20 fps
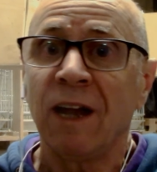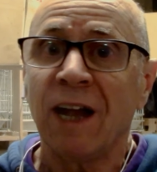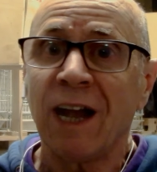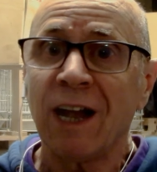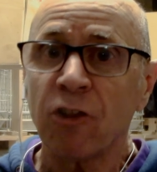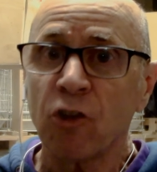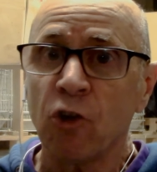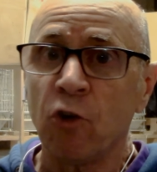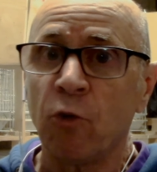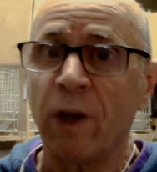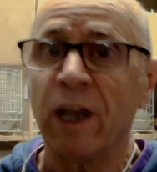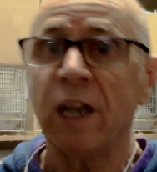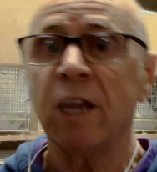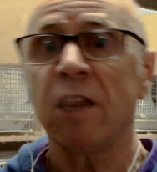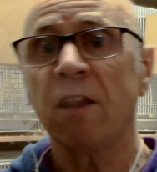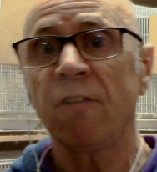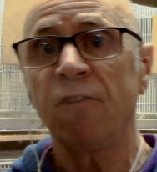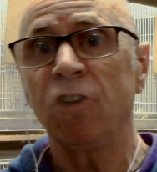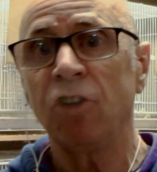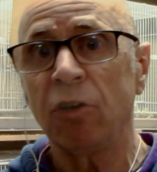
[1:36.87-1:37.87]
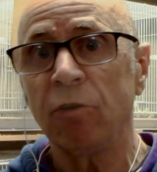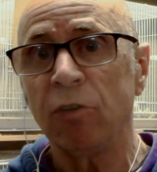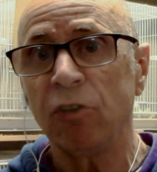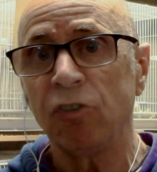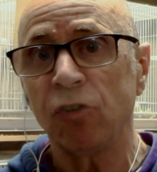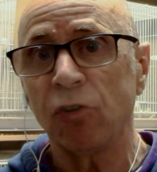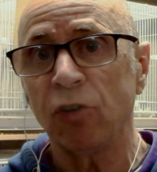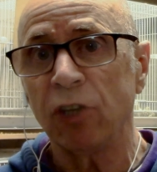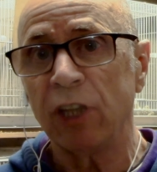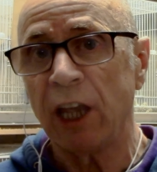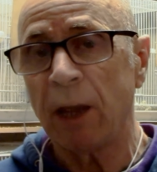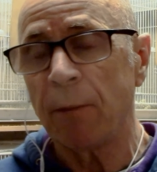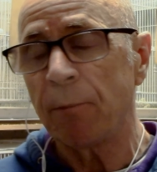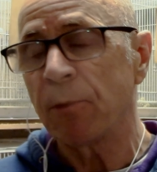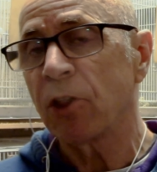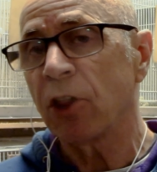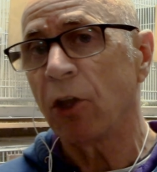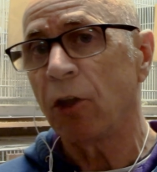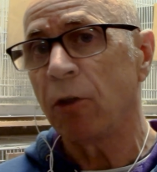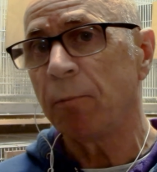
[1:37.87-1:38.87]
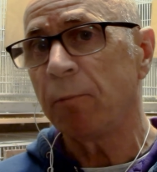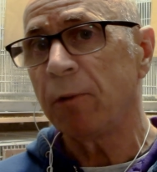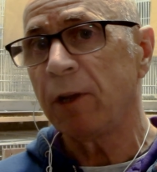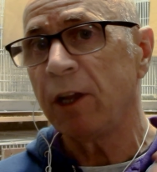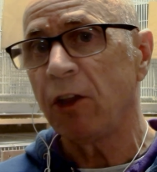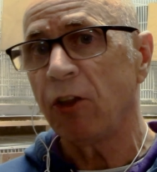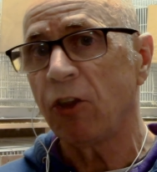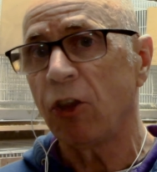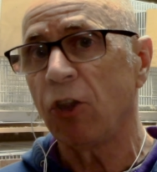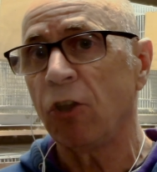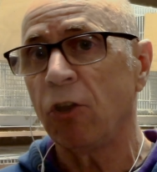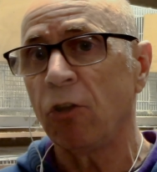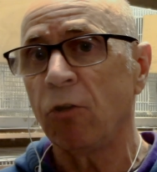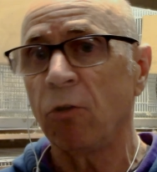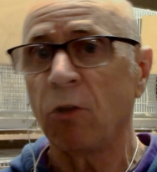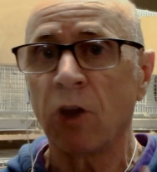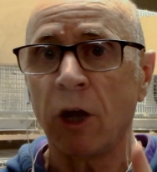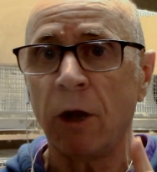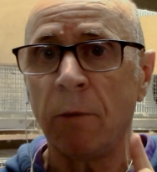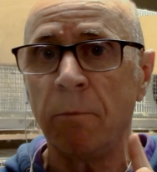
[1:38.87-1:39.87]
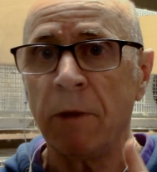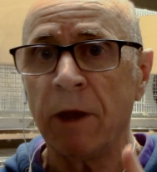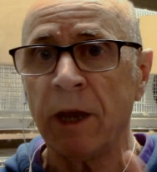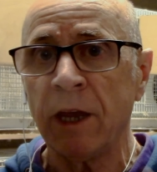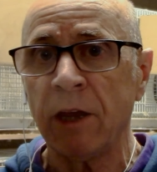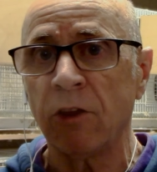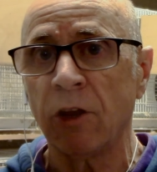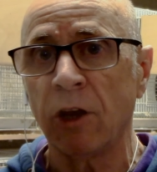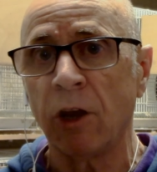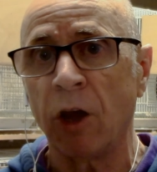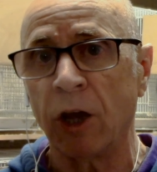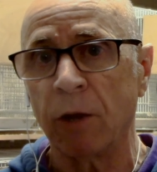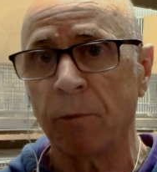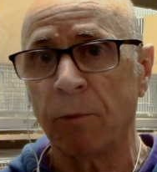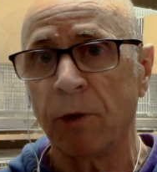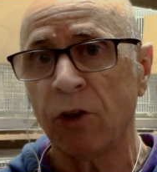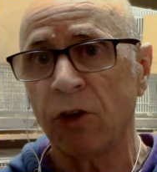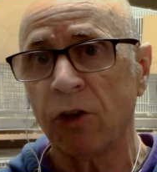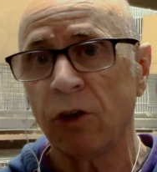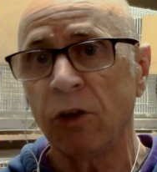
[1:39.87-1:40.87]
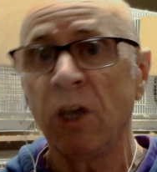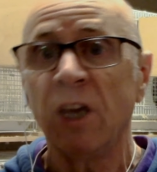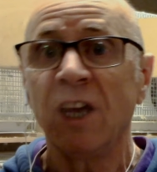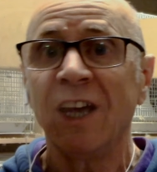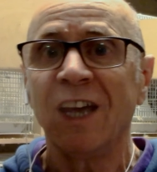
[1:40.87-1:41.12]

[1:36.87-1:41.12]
As always, if you do enjoy the episode, please do hit the like button.